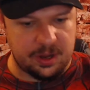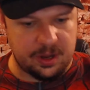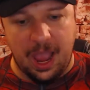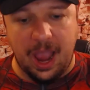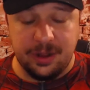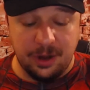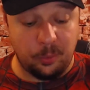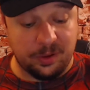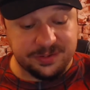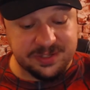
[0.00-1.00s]
I know
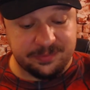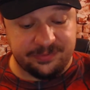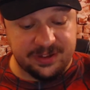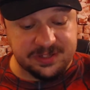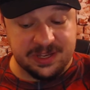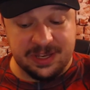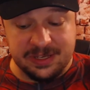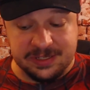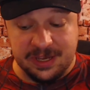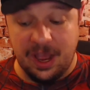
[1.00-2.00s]
Wilson Fisk
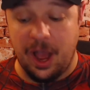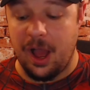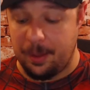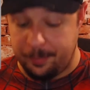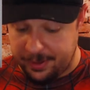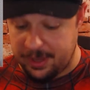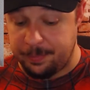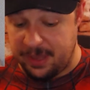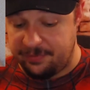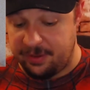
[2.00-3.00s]
is a big
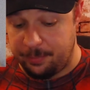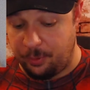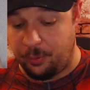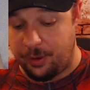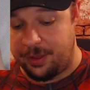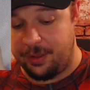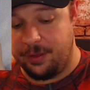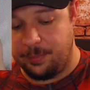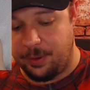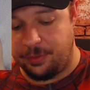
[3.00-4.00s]
beefy boy,
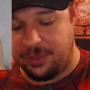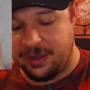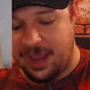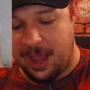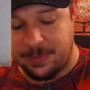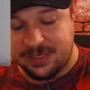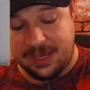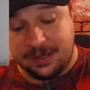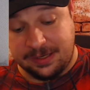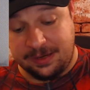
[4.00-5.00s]
both in comics
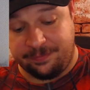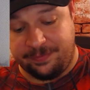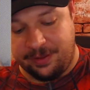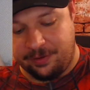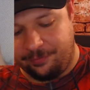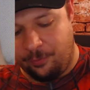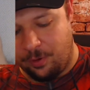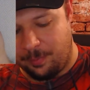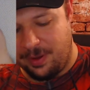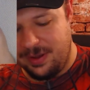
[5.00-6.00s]
and in figure
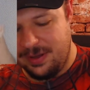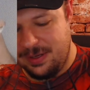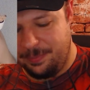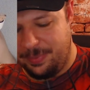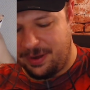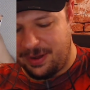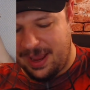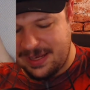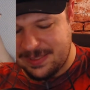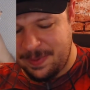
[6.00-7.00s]
form, but I
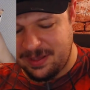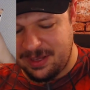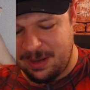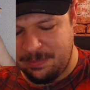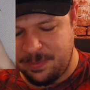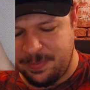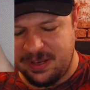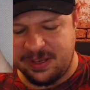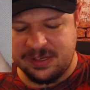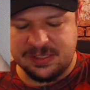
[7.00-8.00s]
expected him to
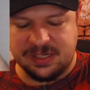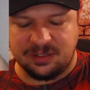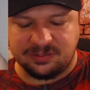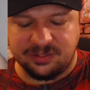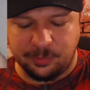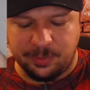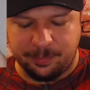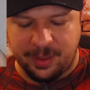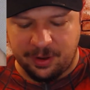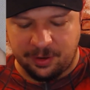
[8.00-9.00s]
be a little bit
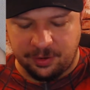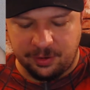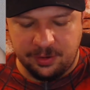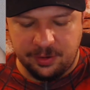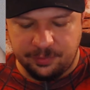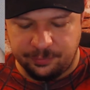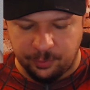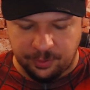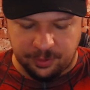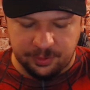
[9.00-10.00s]
better
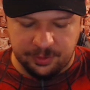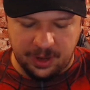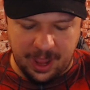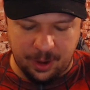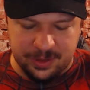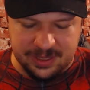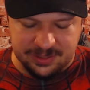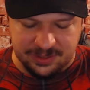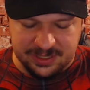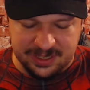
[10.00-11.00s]
for how he's
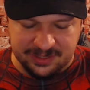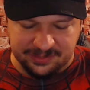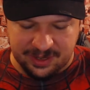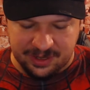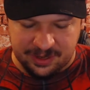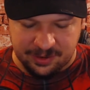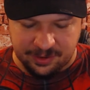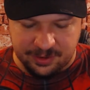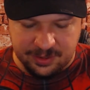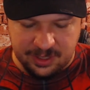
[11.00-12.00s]
articulated here.
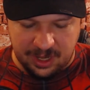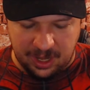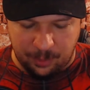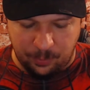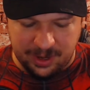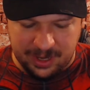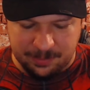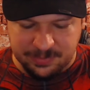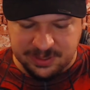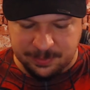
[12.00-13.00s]
I want
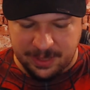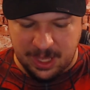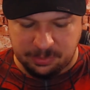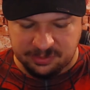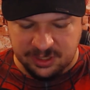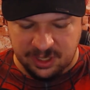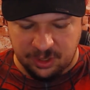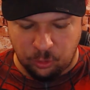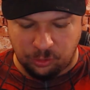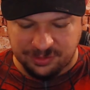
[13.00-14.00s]
him to be able to
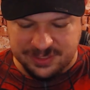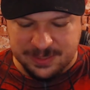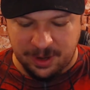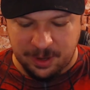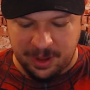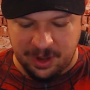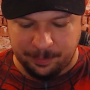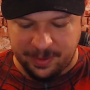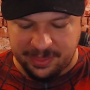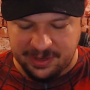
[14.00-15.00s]
hold Spider-Man up
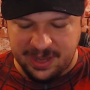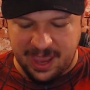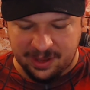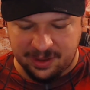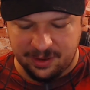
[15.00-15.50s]
by the neck